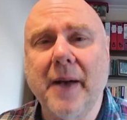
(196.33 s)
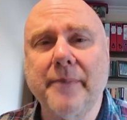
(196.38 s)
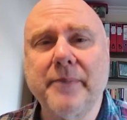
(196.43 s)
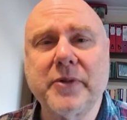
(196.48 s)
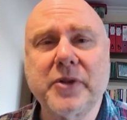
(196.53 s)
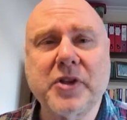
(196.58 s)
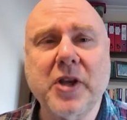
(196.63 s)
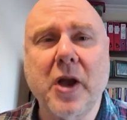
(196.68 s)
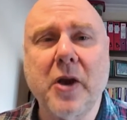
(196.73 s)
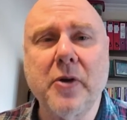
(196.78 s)

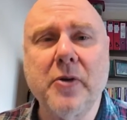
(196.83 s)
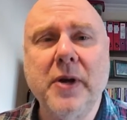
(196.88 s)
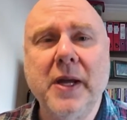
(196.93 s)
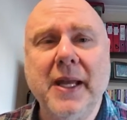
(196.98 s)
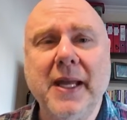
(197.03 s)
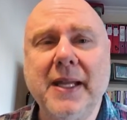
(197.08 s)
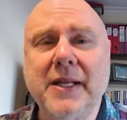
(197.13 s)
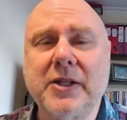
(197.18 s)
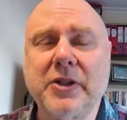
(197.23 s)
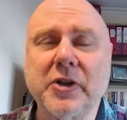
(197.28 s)
So
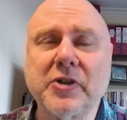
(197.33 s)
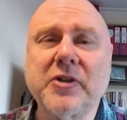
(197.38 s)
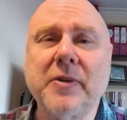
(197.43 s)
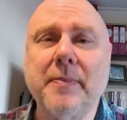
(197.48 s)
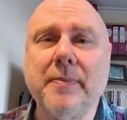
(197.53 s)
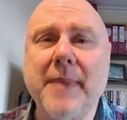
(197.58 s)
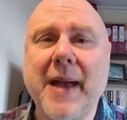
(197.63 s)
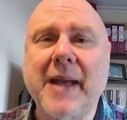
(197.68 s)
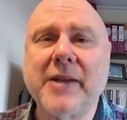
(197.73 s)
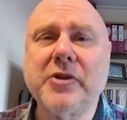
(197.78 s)
it
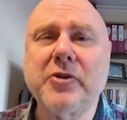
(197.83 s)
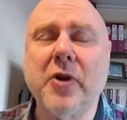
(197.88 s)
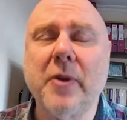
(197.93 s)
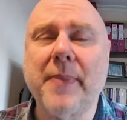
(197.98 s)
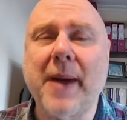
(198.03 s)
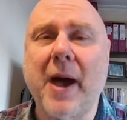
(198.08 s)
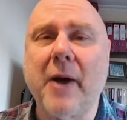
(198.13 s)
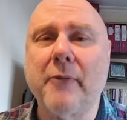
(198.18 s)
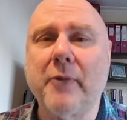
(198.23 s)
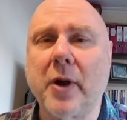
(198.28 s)
doesn't matter
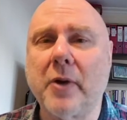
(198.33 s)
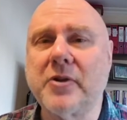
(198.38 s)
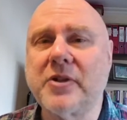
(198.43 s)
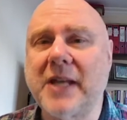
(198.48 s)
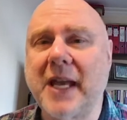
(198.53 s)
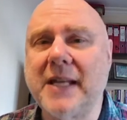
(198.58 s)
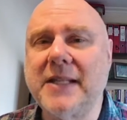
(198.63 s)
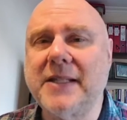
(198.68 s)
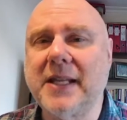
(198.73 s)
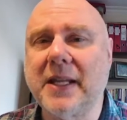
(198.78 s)
about
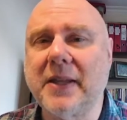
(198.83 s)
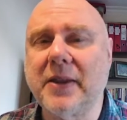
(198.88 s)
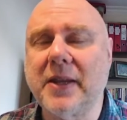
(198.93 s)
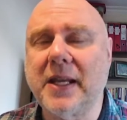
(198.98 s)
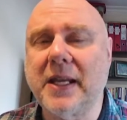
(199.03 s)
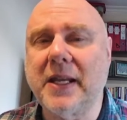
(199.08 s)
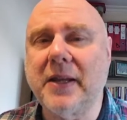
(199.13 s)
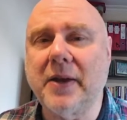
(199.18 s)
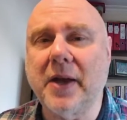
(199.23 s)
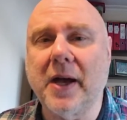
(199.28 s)
rotating
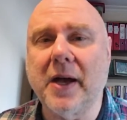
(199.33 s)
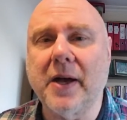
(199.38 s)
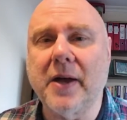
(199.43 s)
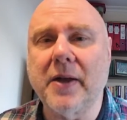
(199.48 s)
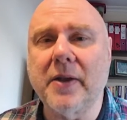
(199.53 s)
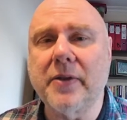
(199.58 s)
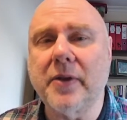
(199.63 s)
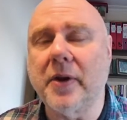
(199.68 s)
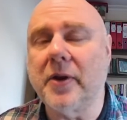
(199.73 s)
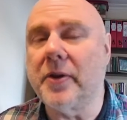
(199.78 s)

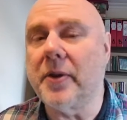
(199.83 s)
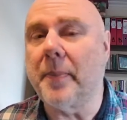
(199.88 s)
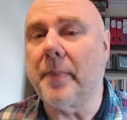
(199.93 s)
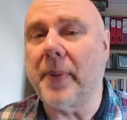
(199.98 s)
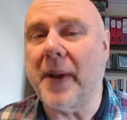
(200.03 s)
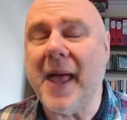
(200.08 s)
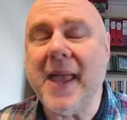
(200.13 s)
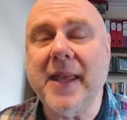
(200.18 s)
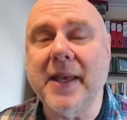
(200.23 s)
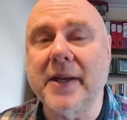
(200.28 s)
the
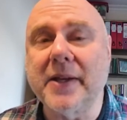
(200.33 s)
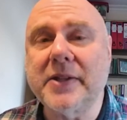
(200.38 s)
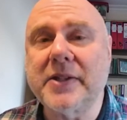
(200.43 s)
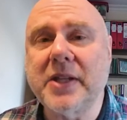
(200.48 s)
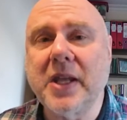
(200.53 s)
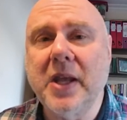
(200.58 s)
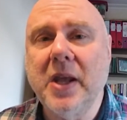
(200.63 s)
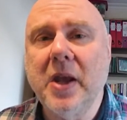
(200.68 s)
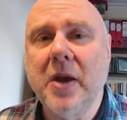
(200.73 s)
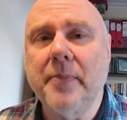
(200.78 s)
players
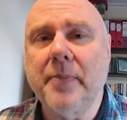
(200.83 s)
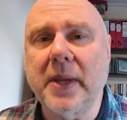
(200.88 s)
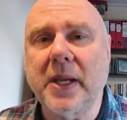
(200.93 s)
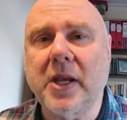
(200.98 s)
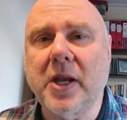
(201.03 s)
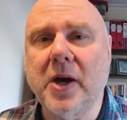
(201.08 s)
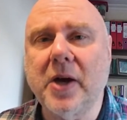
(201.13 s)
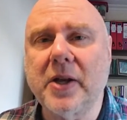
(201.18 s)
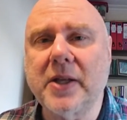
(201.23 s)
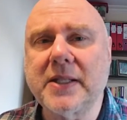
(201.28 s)

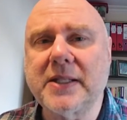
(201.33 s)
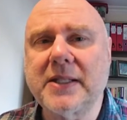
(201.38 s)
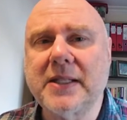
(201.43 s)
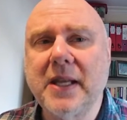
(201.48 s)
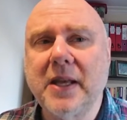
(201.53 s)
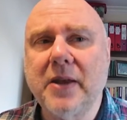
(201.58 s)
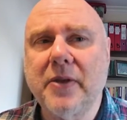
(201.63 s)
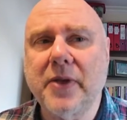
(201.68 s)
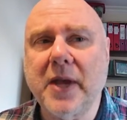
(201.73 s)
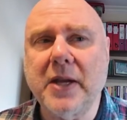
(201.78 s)
because
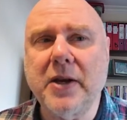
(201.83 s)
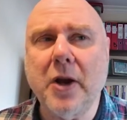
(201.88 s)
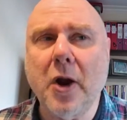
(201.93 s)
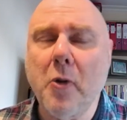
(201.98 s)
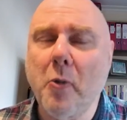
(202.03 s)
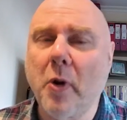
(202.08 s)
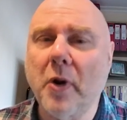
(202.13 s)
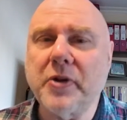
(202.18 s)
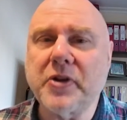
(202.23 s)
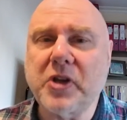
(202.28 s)
they know
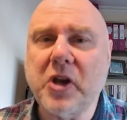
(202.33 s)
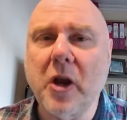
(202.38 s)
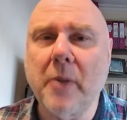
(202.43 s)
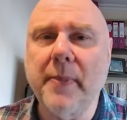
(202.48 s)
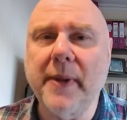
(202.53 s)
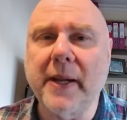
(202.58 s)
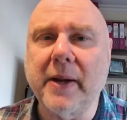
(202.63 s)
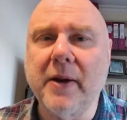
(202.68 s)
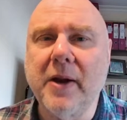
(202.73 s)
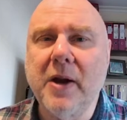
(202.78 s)
what's
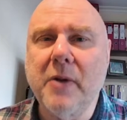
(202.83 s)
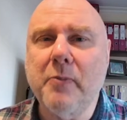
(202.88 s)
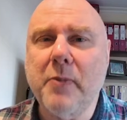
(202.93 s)
coming.